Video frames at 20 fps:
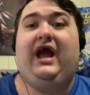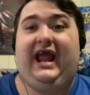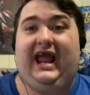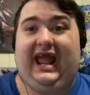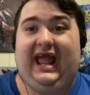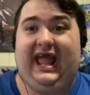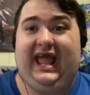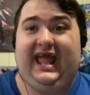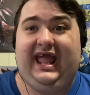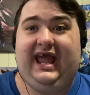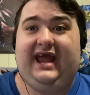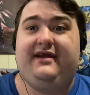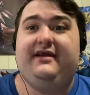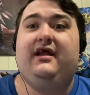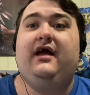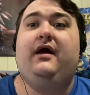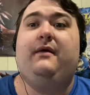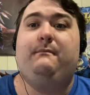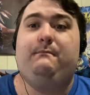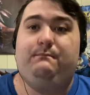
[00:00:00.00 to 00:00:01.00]
and
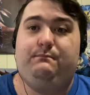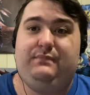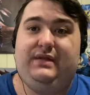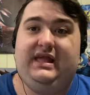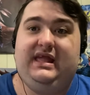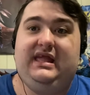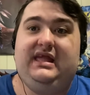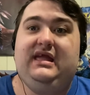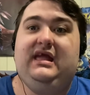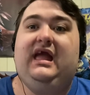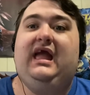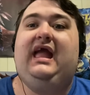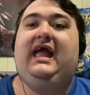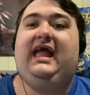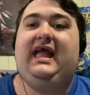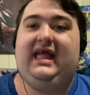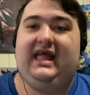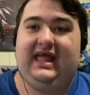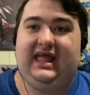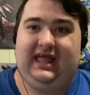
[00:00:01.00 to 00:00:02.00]
be
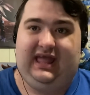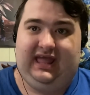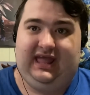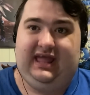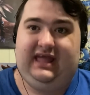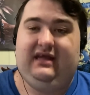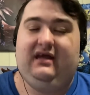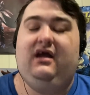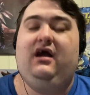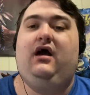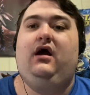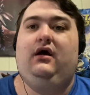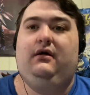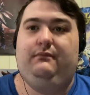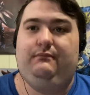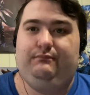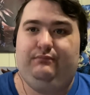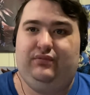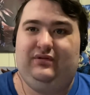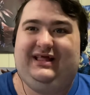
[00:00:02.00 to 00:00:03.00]
a
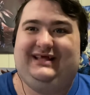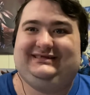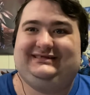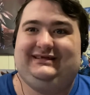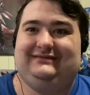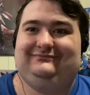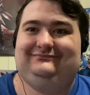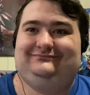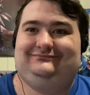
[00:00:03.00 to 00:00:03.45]
blessing.